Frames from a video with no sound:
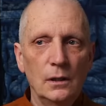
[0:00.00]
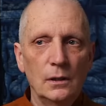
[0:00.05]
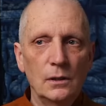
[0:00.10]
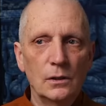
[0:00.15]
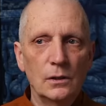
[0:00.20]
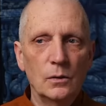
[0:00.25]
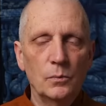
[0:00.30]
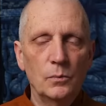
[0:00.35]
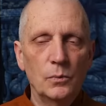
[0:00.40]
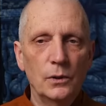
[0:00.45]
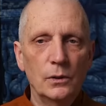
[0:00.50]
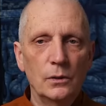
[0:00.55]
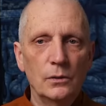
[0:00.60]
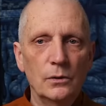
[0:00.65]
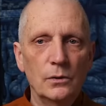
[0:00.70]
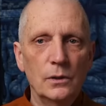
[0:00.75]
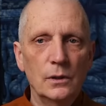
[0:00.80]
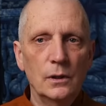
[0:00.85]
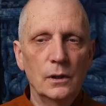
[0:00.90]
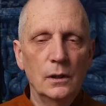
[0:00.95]

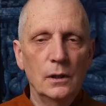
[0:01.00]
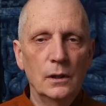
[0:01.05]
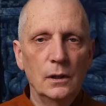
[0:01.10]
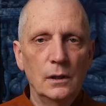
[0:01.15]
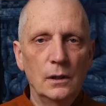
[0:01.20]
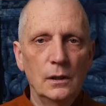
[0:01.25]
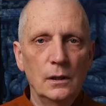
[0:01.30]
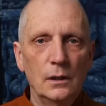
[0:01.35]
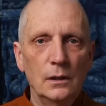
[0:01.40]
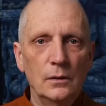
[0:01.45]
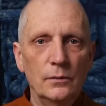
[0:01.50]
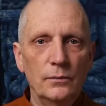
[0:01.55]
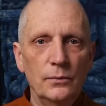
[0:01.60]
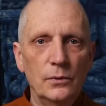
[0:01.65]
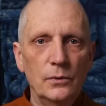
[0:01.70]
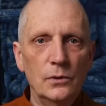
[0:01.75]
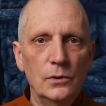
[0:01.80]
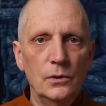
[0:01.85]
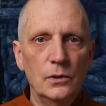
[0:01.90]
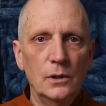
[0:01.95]
disappears. In the
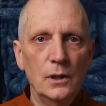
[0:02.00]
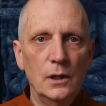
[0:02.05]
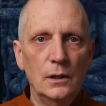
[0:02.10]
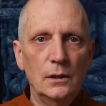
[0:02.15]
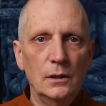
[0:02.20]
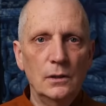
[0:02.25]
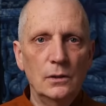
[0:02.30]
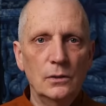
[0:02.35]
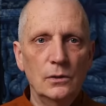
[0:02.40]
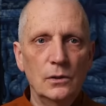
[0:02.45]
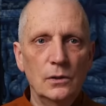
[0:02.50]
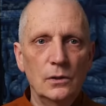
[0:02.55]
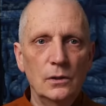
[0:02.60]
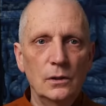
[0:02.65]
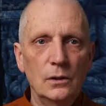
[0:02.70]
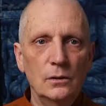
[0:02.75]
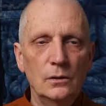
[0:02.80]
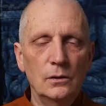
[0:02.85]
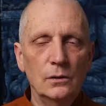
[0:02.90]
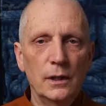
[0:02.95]
first jhana, there
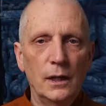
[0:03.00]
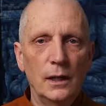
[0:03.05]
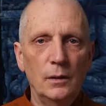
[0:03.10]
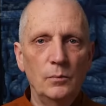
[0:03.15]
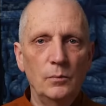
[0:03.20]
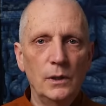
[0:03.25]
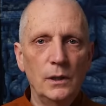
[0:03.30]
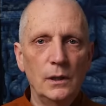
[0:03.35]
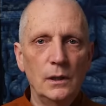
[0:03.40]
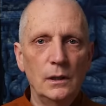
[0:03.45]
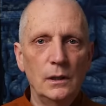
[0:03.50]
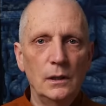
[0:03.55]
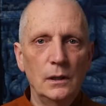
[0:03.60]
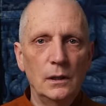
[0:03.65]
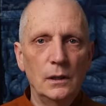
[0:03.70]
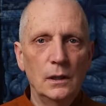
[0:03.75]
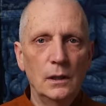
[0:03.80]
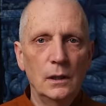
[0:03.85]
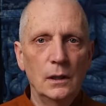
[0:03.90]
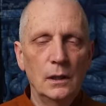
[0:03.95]
still can be
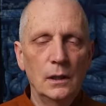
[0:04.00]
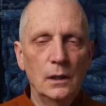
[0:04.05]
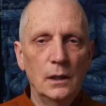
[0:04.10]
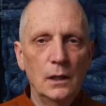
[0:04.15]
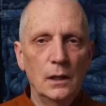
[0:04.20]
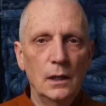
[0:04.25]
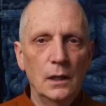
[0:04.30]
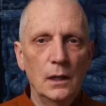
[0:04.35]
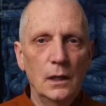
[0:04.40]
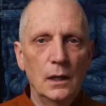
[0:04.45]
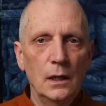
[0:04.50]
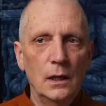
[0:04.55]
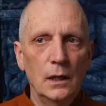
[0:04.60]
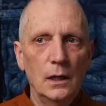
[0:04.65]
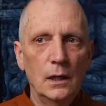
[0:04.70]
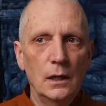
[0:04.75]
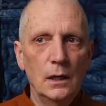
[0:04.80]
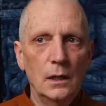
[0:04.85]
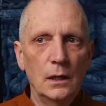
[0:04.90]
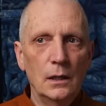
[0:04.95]

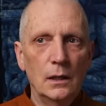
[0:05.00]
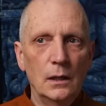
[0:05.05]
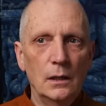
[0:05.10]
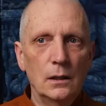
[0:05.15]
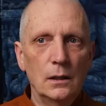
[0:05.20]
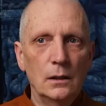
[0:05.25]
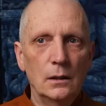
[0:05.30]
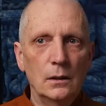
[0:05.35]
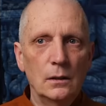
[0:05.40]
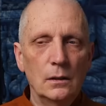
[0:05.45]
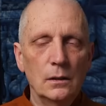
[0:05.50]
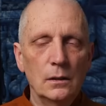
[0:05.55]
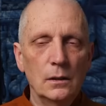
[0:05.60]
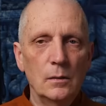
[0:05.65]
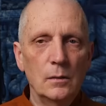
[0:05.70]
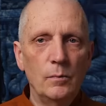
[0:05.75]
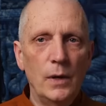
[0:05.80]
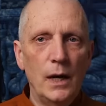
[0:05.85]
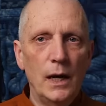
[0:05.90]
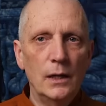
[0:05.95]
uh,
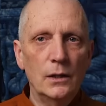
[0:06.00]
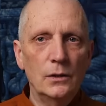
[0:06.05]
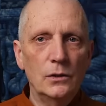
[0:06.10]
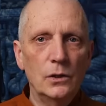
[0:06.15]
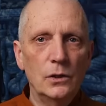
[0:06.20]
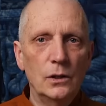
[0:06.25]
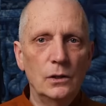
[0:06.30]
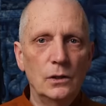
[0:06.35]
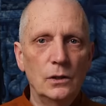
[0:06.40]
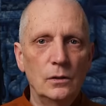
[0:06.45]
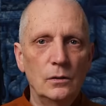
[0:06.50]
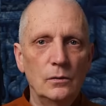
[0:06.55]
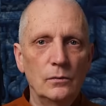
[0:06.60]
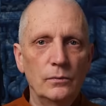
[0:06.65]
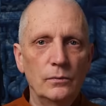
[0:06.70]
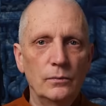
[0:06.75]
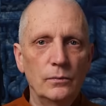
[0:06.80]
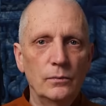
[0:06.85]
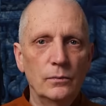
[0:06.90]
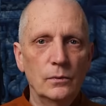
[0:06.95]

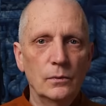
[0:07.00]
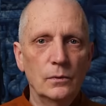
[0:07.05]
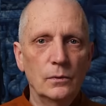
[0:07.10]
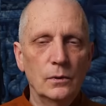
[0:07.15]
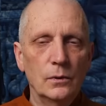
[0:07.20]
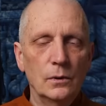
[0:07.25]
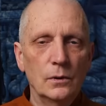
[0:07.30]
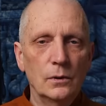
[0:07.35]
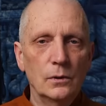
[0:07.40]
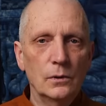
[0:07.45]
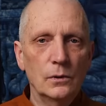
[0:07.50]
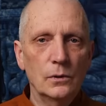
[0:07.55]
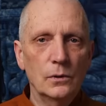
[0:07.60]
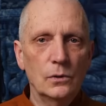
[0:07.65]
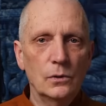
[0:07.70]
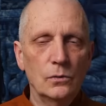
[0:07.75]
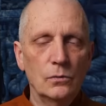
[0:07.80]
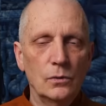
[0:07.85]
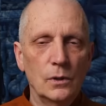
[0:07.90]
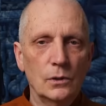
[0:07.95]
imaginative
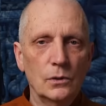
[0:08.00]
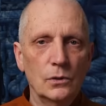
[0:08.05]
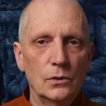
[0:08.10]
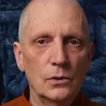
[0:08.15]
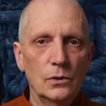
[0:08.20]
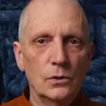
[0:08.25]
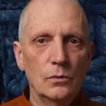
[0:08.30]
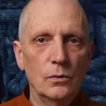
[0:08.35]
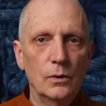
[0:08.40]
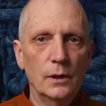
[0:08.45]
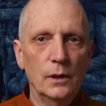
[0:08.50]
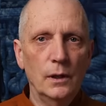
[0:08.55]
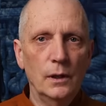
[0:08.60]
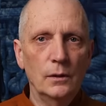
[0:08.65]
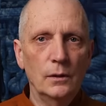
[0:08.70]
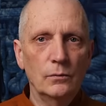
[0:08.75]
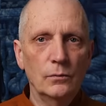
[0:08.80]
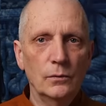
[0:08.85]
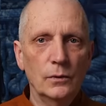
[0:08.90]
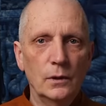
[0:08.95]
structures going
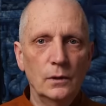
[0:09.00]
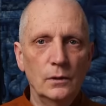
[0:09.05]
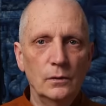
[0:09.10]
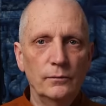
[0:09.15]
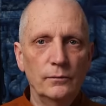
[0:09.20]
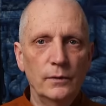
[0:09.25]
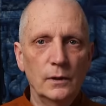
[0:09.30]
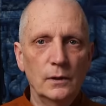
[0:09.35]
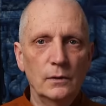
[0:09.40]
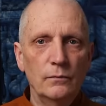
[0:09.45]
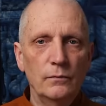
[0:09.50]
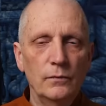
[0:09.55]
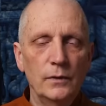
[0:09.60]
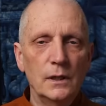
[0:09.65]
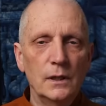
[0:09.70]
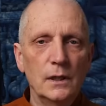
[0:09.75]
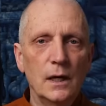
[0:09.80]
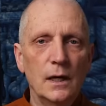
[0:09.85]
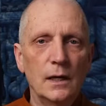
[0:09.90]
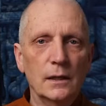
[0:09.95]
on. We call
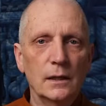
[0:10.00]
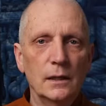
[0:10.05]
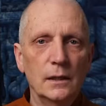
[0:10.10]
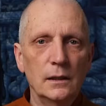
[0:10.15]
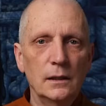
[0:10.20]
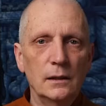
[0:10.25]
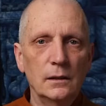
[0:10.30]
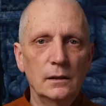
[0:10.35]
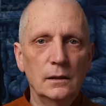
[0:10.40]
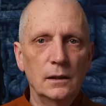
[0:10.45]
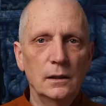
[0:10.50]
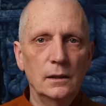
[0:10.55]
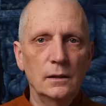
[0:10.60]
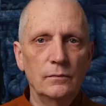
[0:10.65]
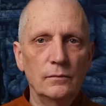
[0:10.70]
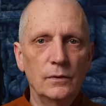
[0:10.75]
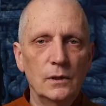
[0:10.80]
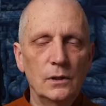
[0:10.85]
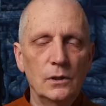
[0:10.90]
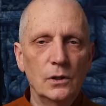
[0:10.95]
vitakka
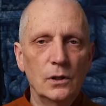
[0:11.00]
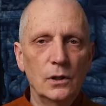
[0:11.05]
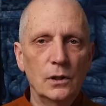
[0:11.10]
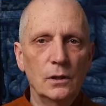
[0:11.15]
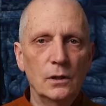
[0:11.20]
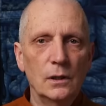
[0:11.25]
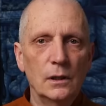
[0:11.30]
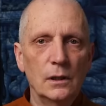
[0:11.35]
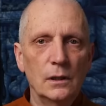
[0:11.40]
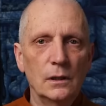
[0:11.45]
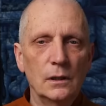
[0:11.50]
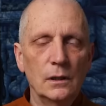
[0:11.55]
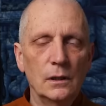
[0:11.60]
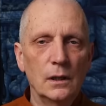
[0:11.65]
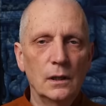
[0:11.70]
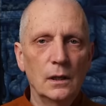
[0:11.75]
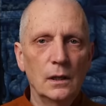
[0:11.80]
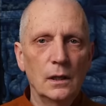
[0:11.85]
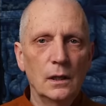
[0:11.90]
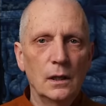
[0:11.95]
and vichara
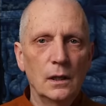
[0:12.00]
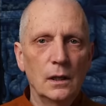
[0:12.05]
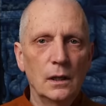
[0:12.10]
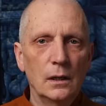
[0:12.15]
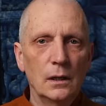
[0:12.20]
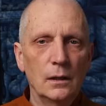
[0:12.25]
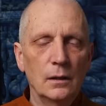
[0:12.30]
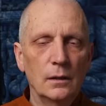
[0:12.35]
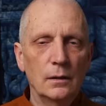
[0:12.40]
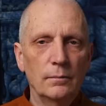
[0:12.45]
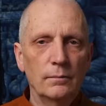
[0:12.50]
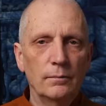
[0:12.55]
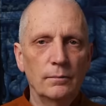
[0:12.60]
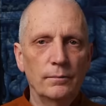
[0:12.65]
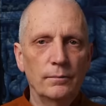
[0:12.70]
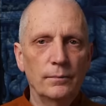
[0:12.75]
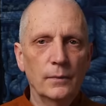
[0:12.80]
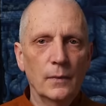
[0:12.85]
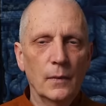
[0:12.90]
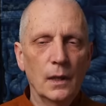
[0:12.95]

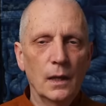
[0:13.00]
um,